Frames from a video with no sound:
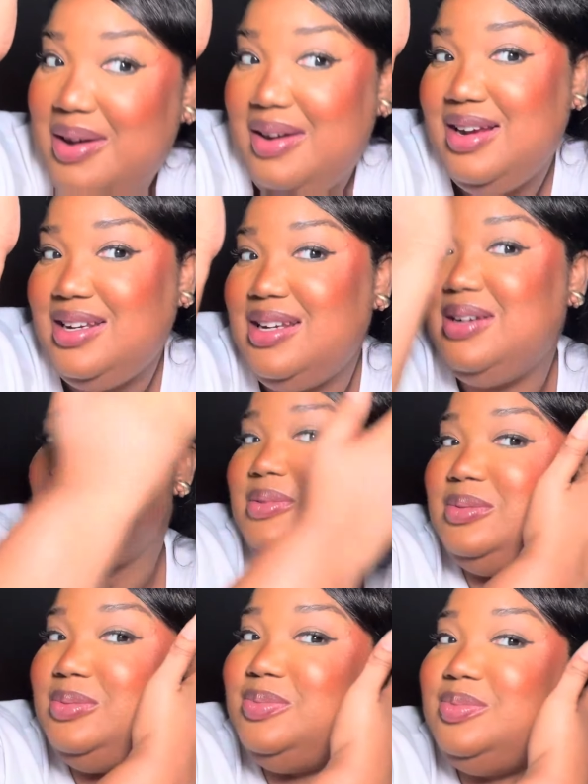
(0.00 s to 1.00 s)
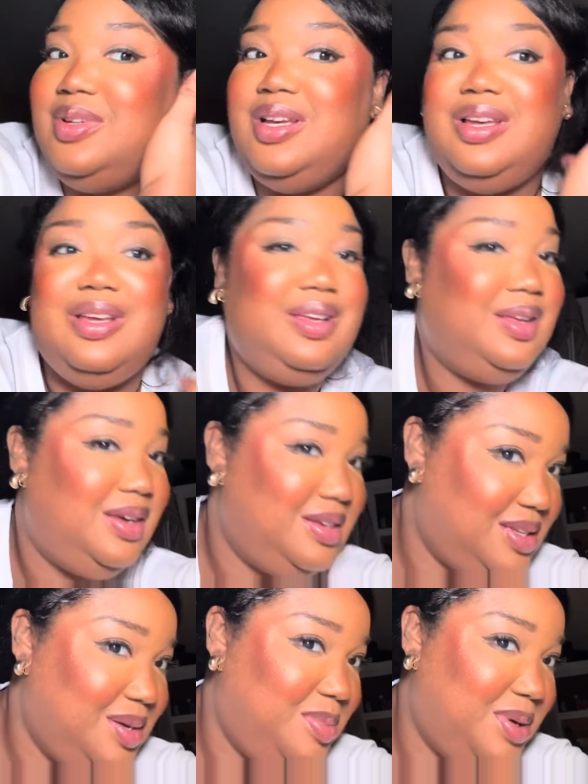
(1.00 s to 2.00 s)
right now
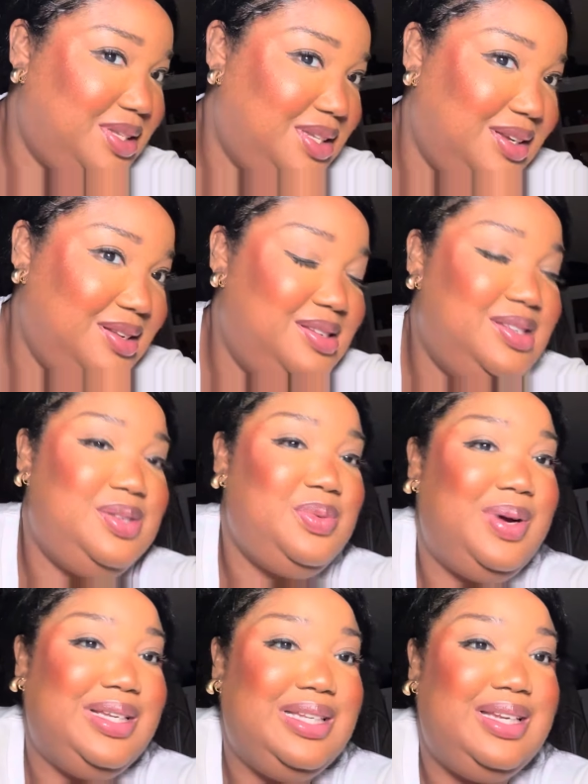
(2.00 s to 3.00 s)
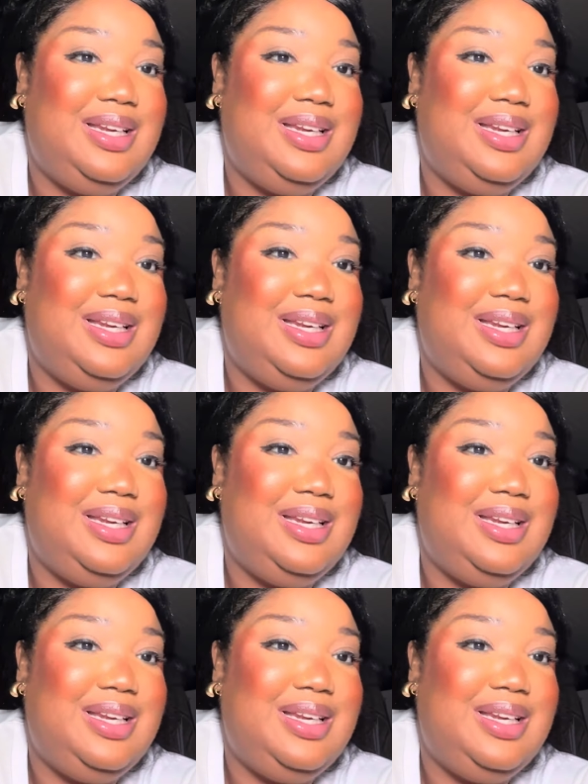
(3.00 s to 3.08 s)
because I practically sweated